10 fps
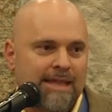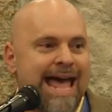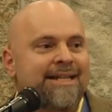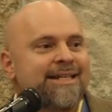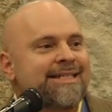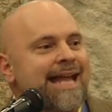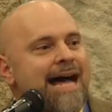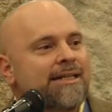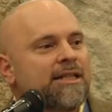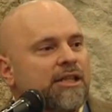That does
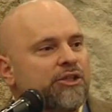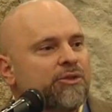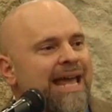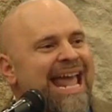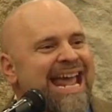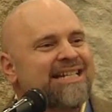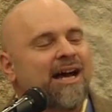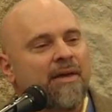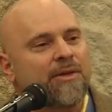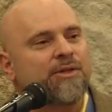not include
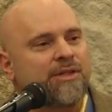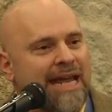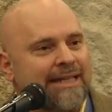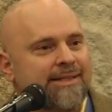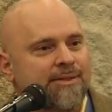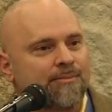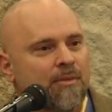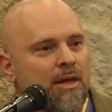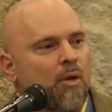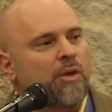eight other states
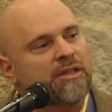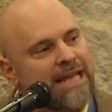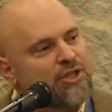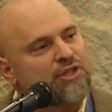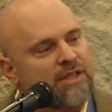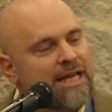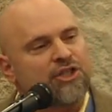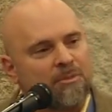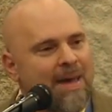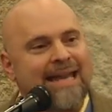with
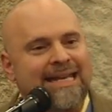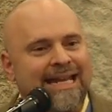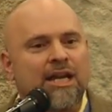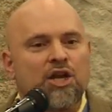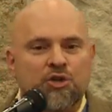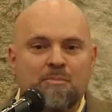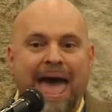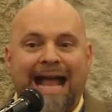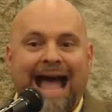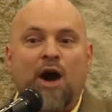legislation pending to
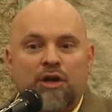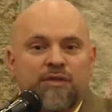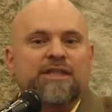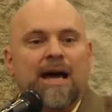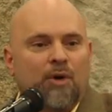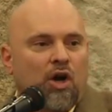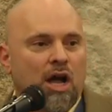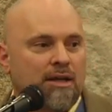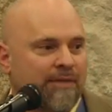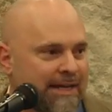back out of some or
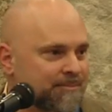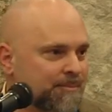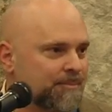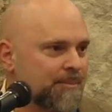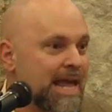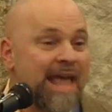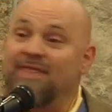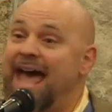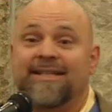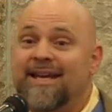all of it.
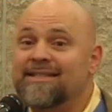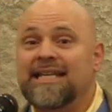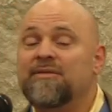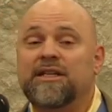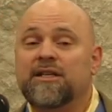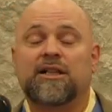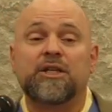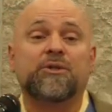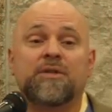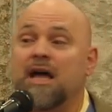And that doesn't even
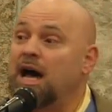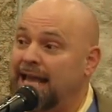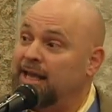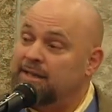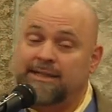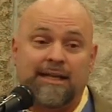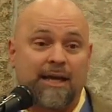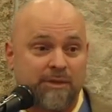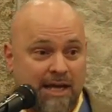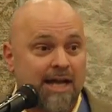include a, a state
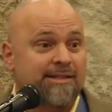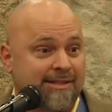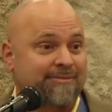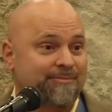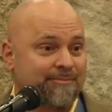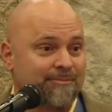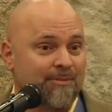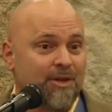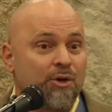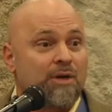like Wisconsin,
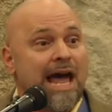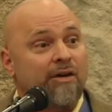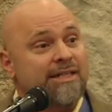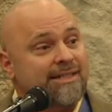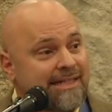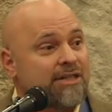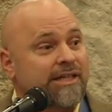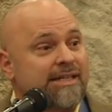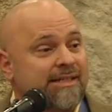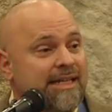who now is
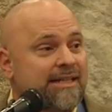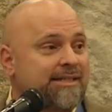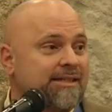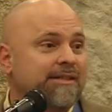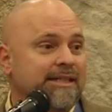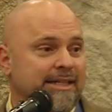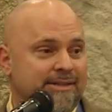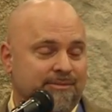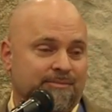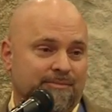seriously considering this.